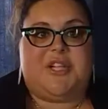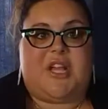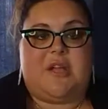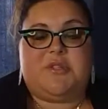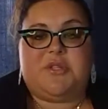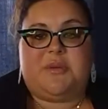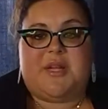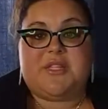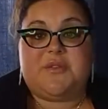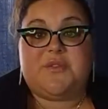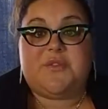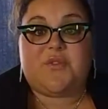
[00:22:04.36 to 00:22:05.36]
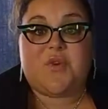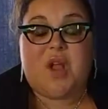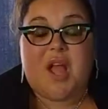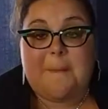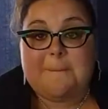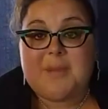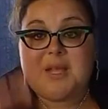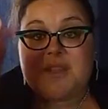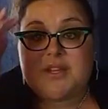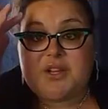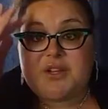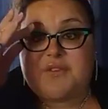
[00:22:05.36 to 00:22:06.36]
comes to us from
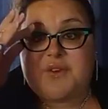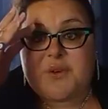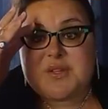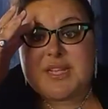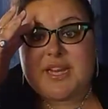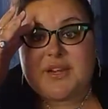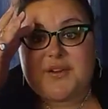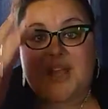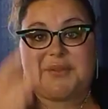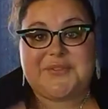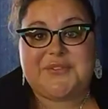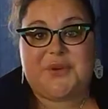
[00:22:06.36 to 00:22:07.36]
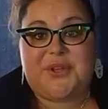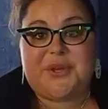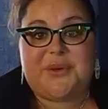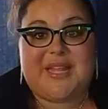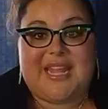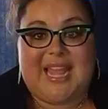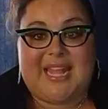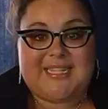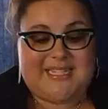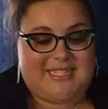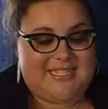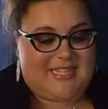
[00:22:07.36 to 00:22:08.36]
the good folks at Inner Health Studio. Again,
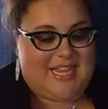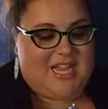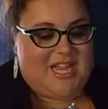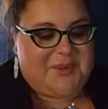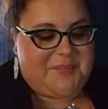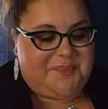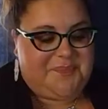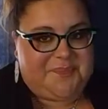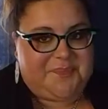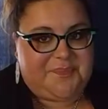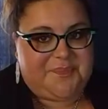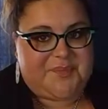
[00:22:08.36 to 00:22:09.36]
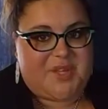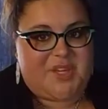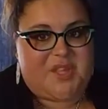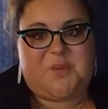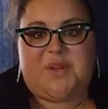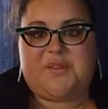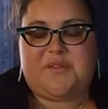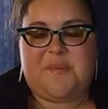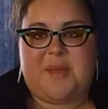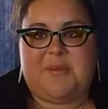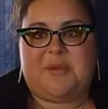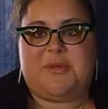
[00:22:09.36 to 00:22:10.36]
this is another one from
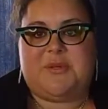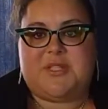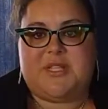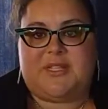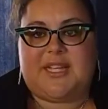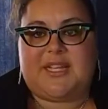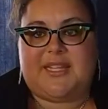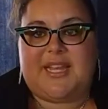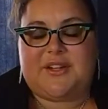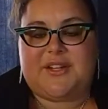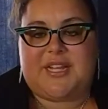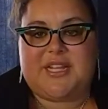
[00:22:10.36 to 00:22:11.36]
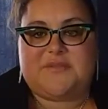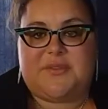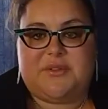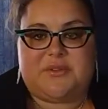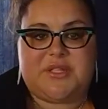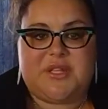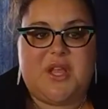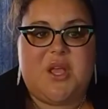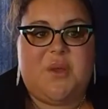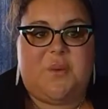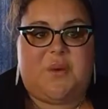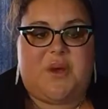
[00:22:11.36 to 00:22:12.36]
them. I'll post a link later in case folks
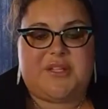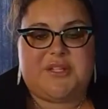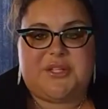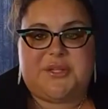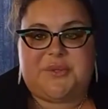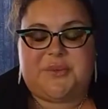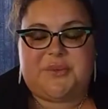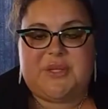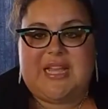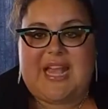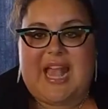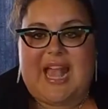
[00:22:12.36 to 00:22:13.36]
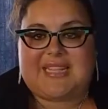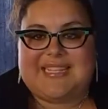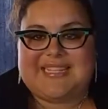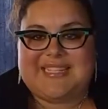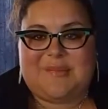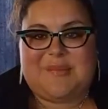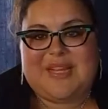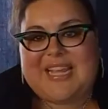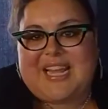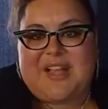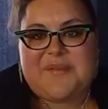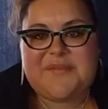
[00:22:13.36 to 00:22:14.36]
want to access it. But
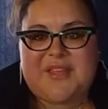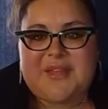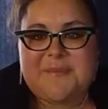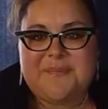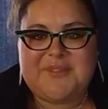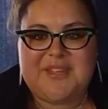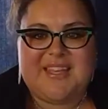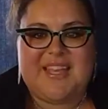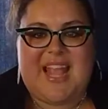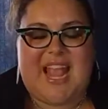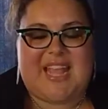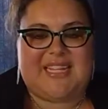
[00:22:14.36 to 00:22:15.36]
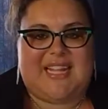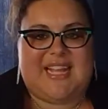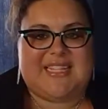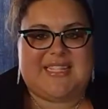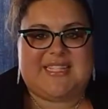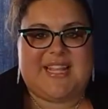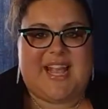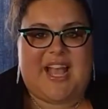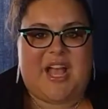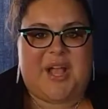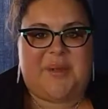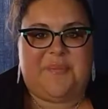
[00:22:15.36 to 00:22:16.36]
get comfy and let's
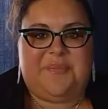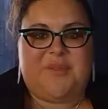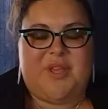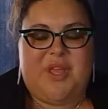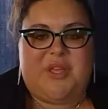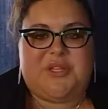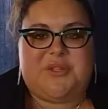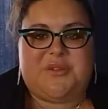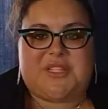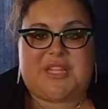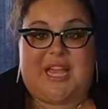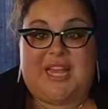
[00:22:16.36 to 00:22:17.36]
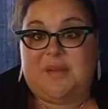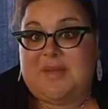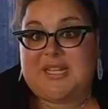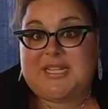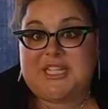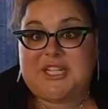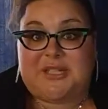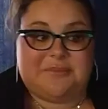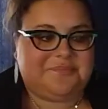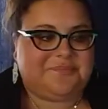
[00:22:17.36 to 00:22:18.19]
do this guided meditation.